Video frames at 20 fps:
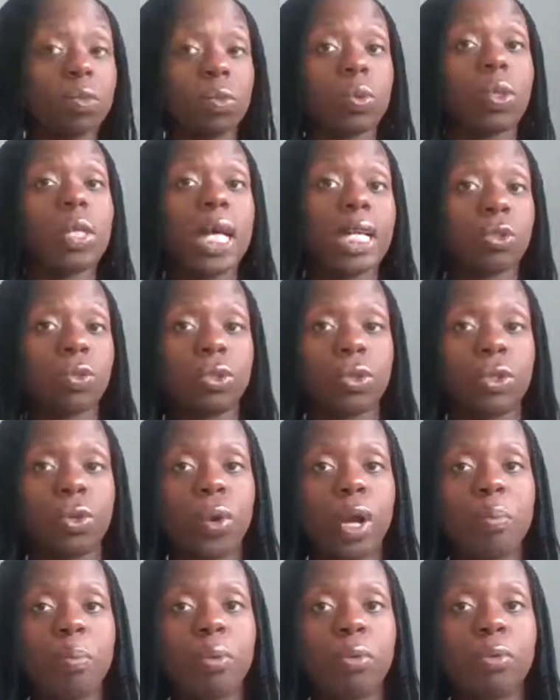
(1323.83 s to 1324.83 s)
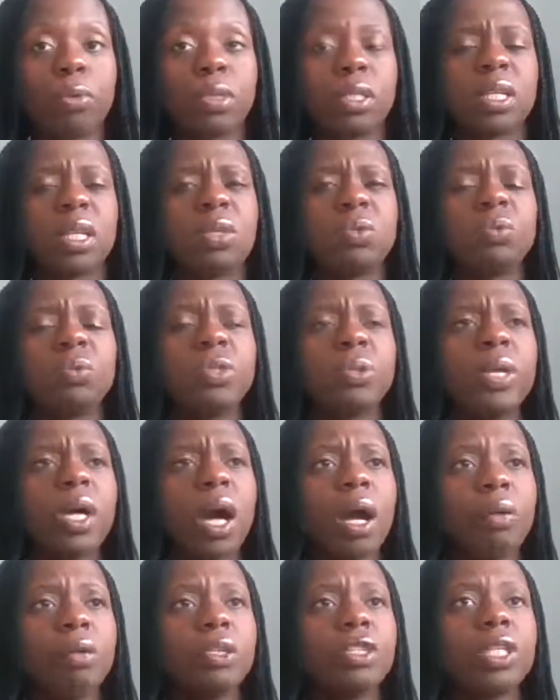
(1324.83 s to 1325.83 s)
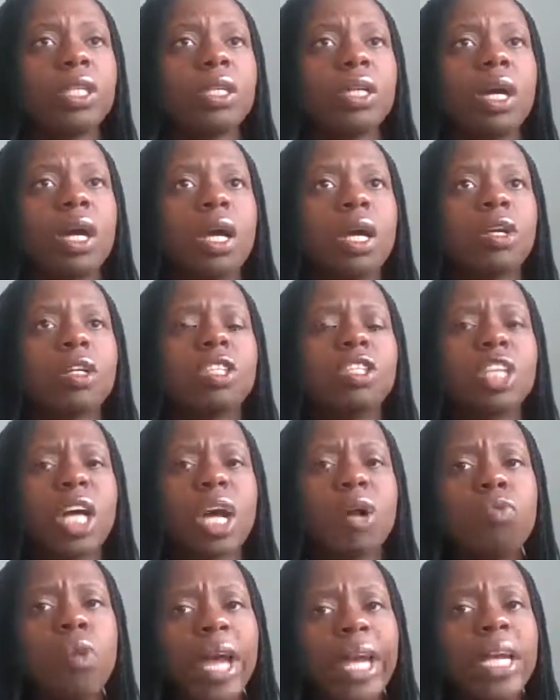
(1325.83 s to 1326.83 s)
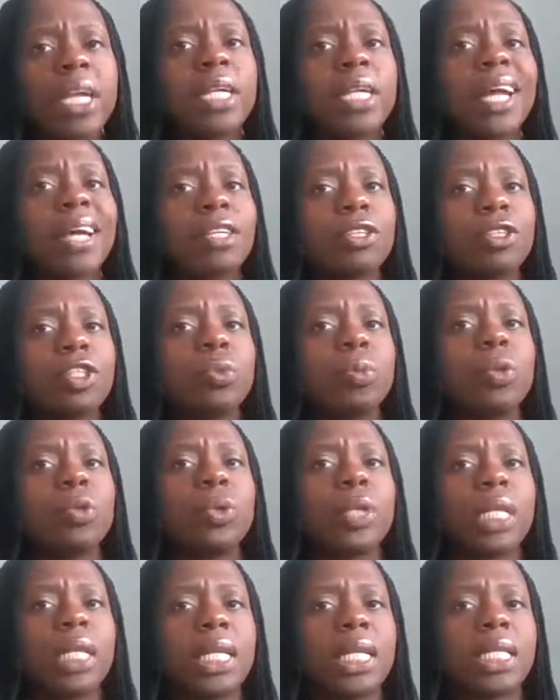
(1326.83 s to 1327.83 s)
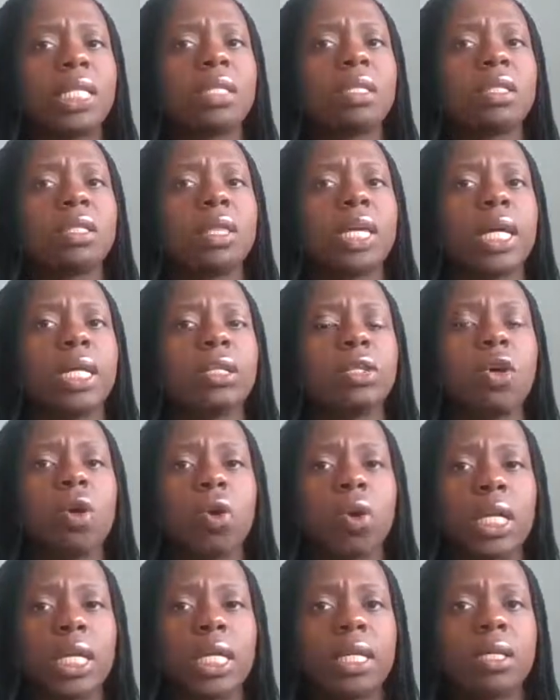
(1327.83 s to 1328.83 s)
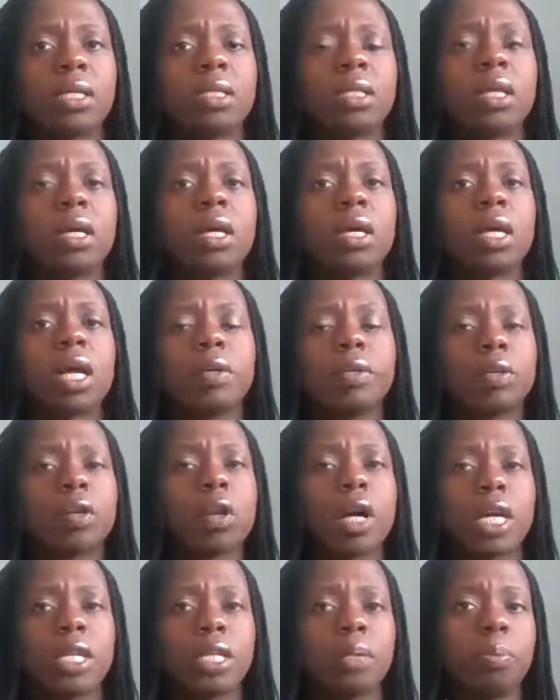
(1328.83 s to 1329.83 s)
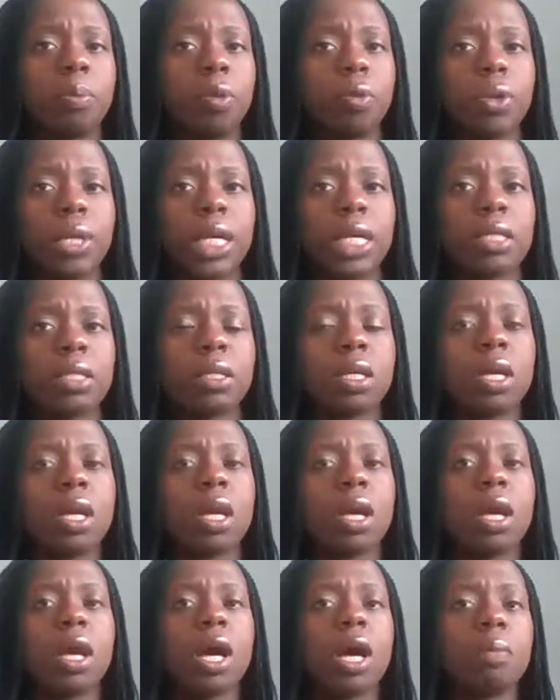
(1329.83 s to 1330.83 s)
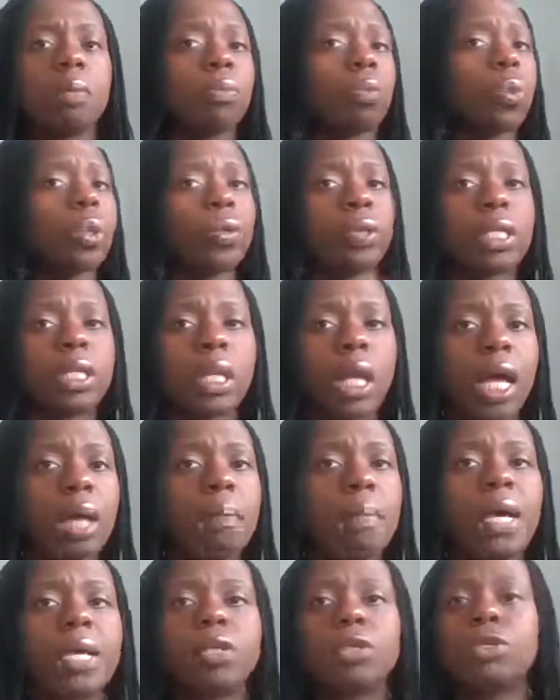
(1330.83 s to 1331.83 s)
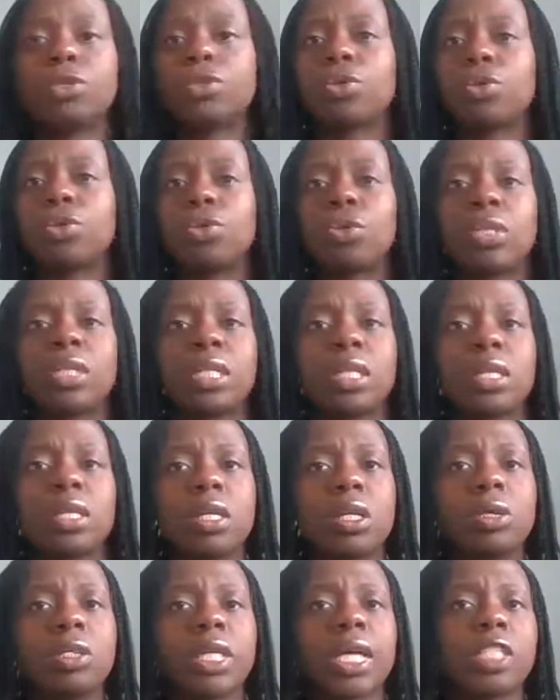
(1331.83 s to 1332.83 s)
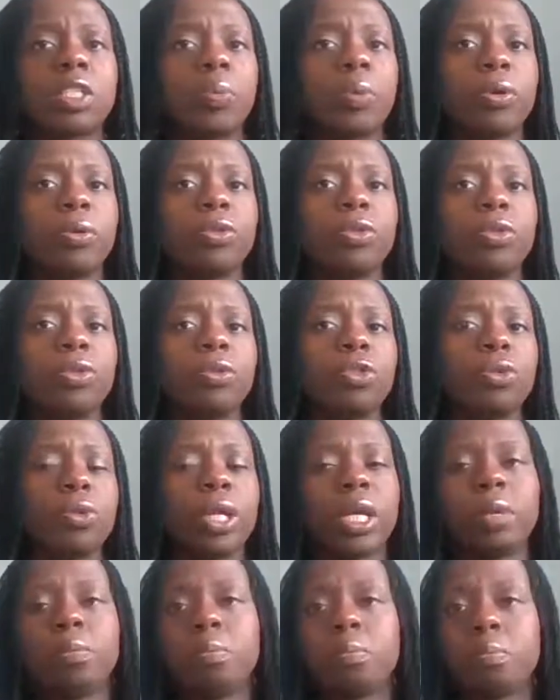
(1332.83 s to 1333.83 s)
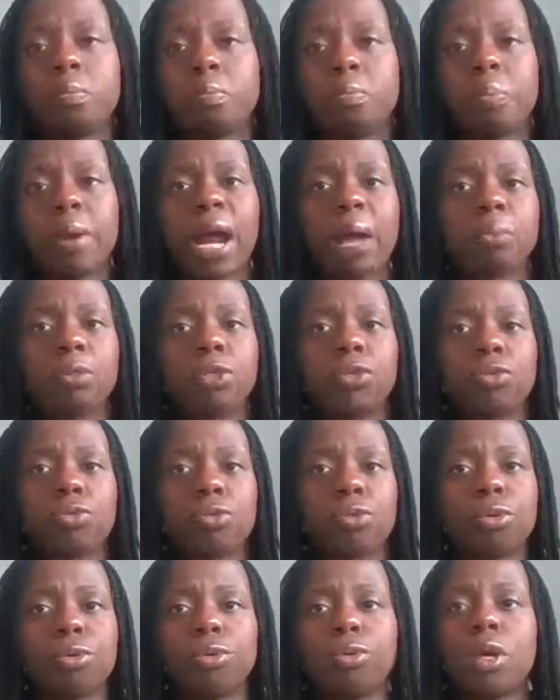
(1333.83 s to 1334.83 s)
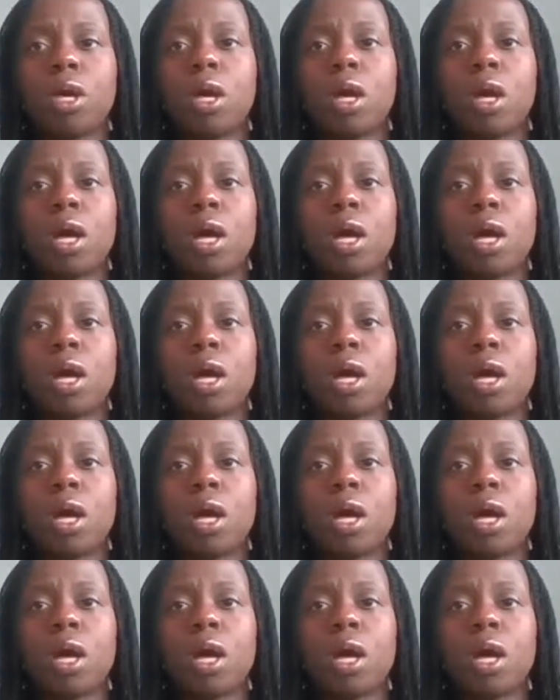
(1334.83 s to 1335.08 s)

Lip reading: that's also quite important, and also encouraging direct connections between leaders and colleagues and employees, whether it's line managers or CEOs, as opposed to doing it perhaps through